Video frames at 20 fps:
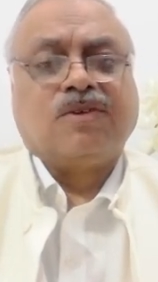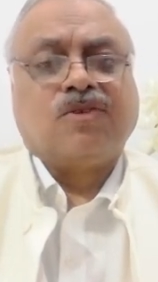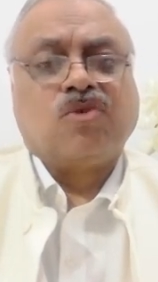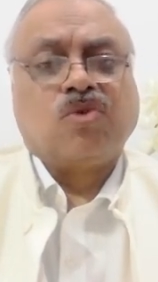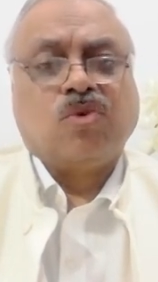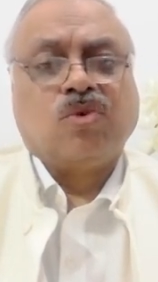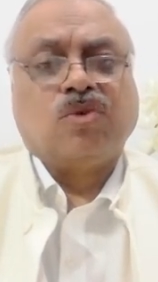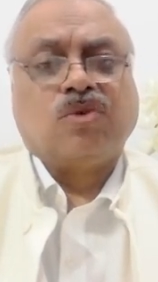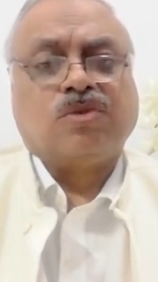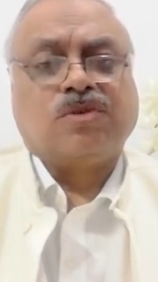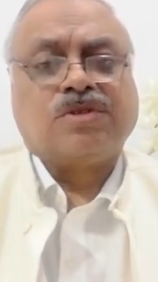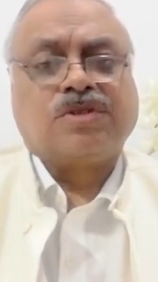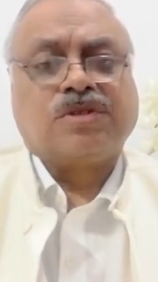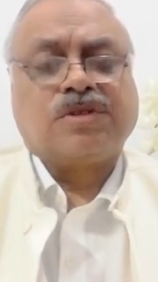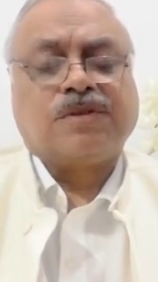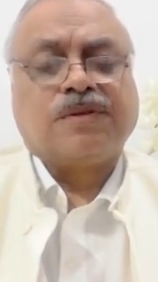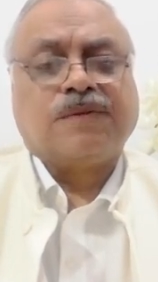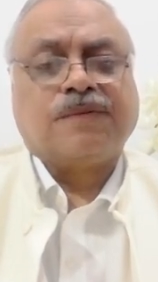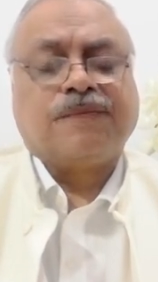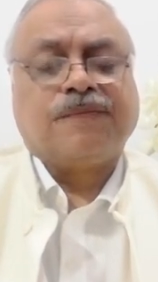
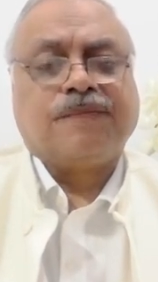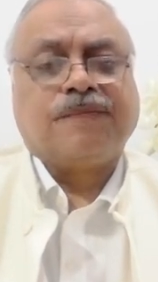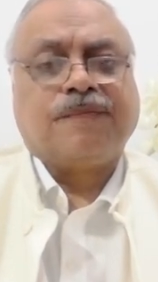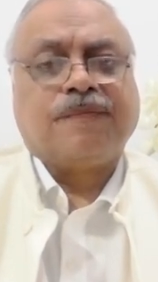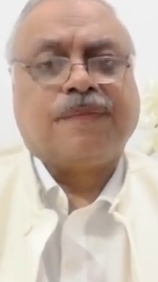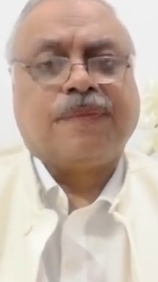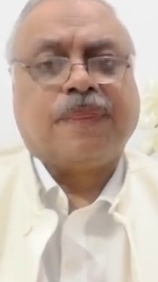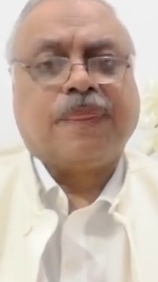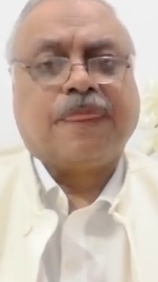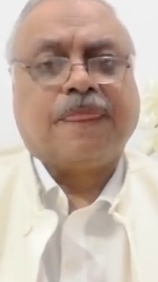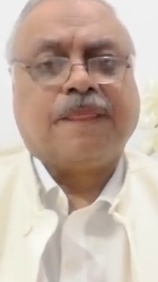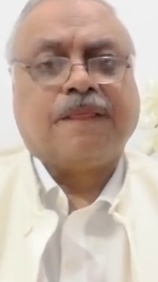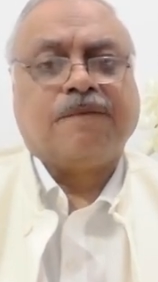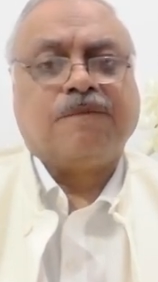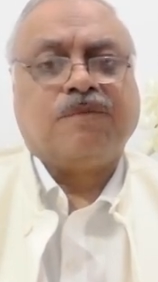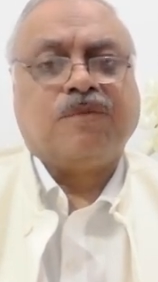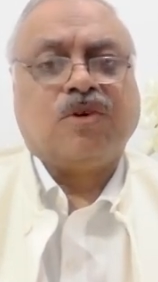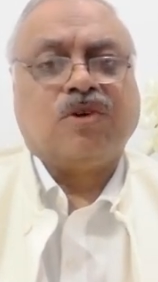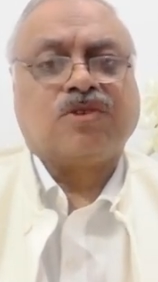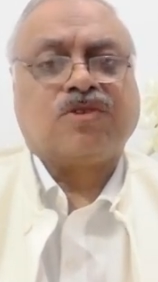rules
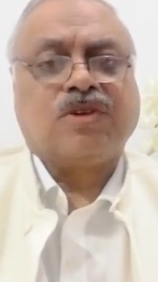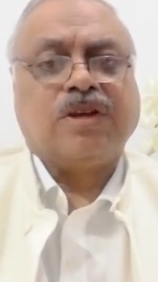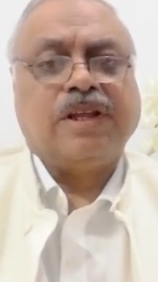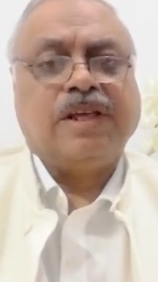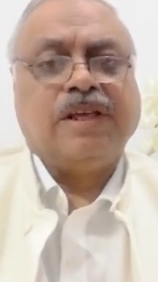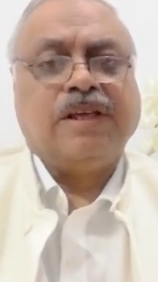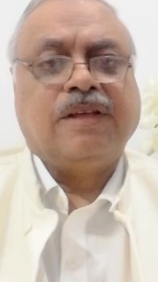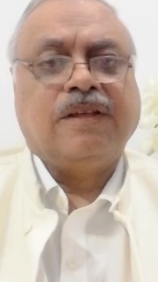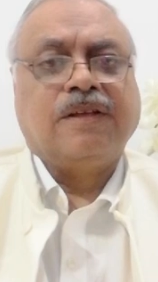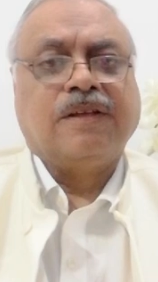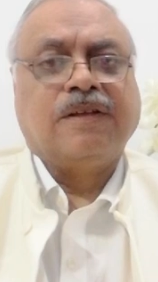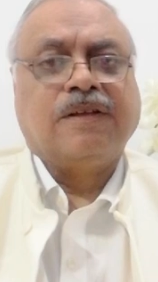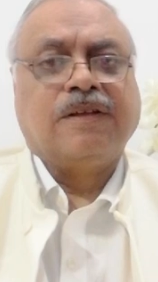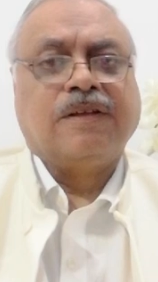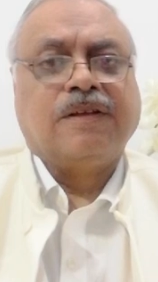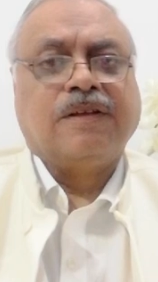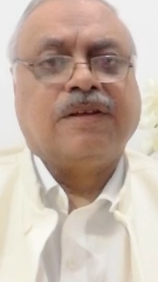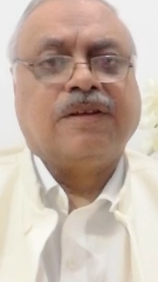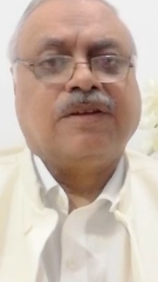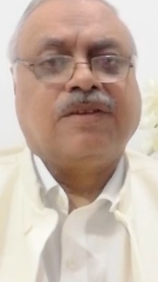mostly
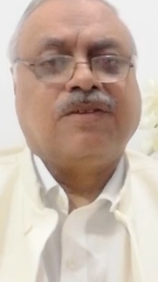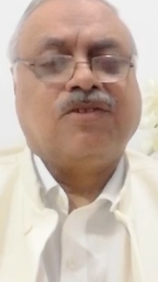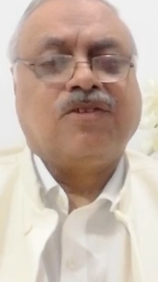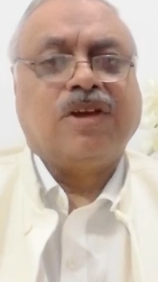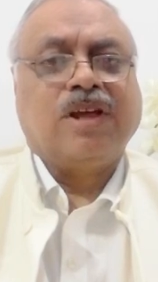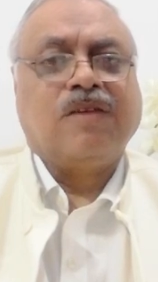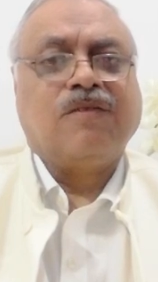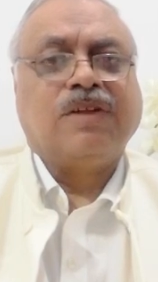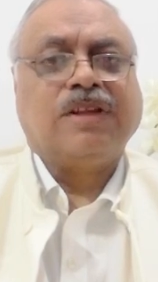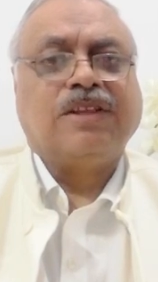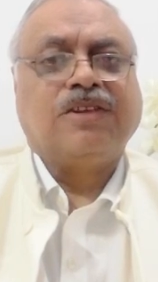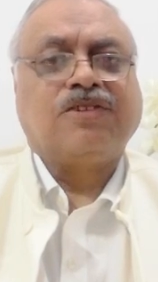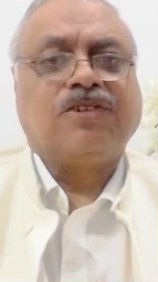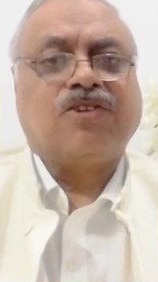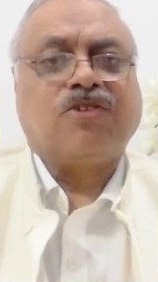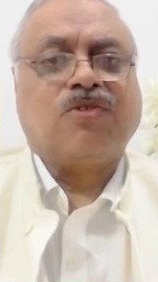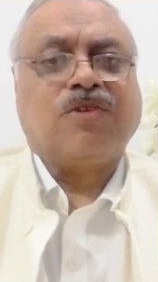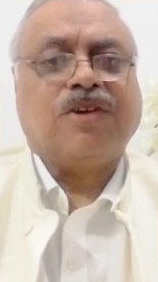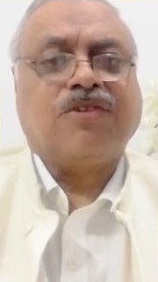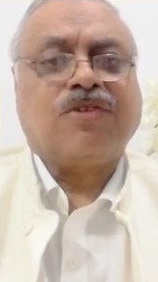deal with the
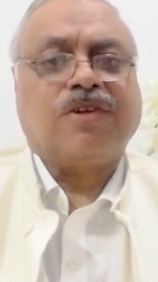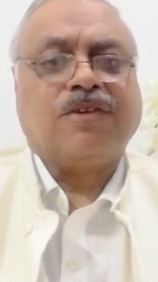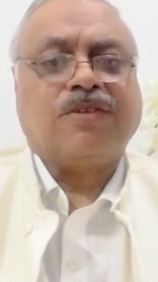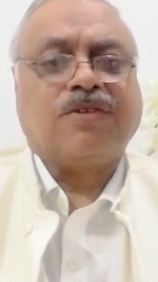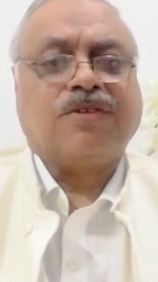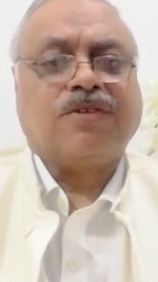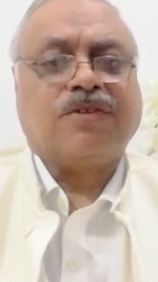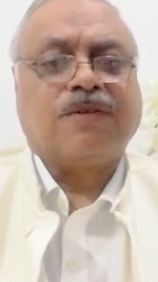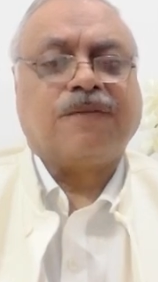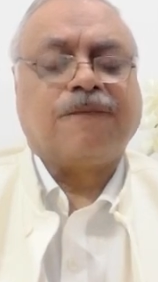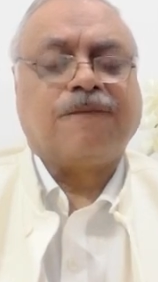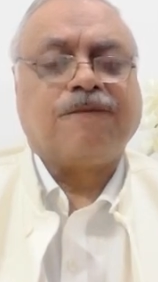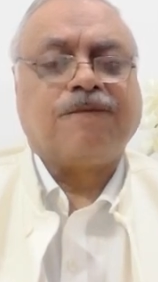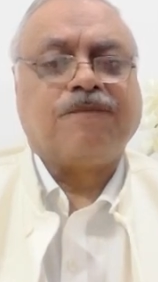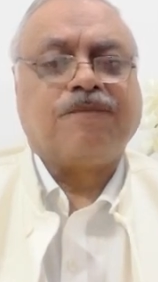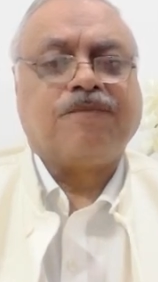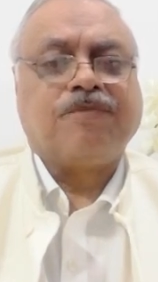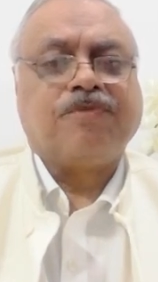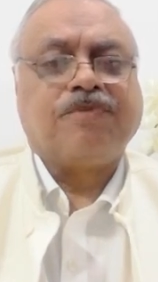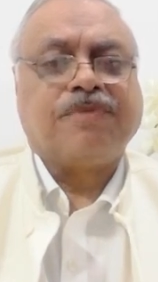situations
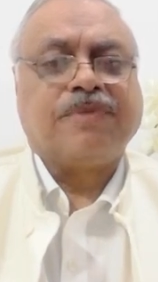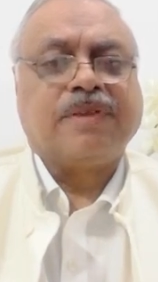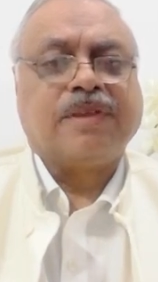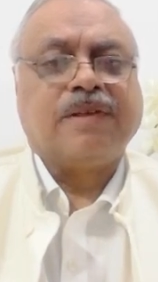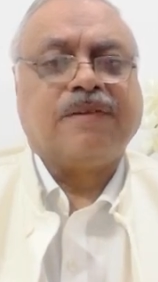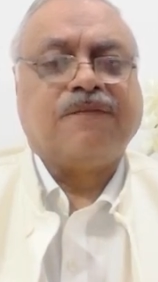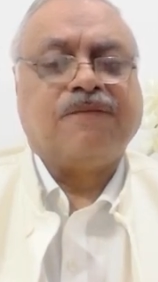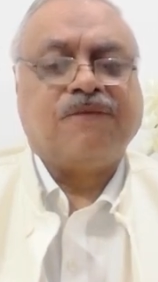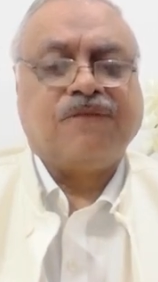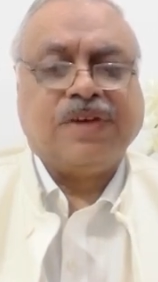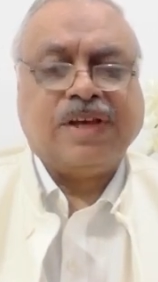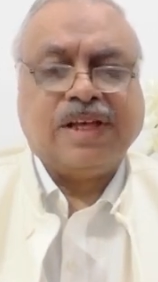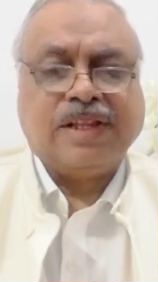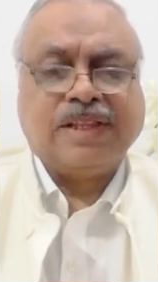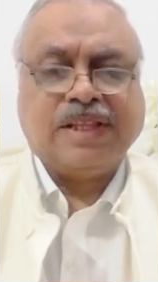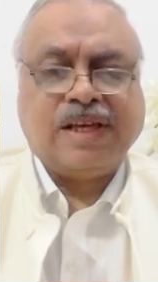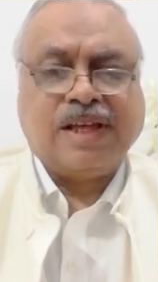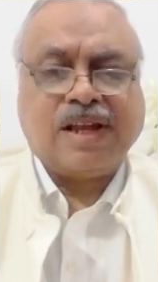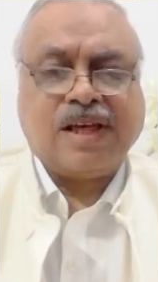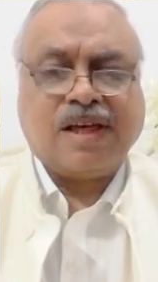where
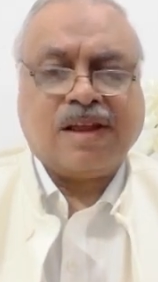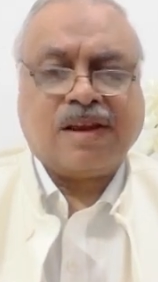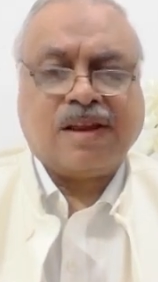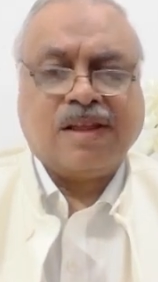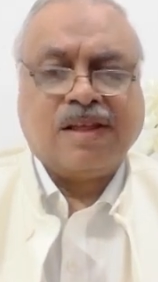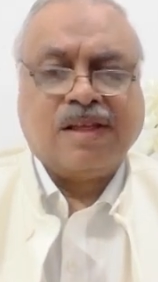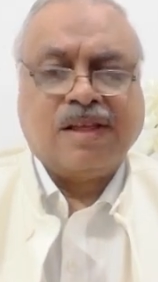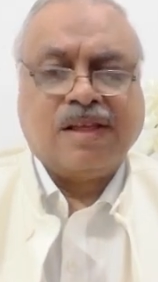there are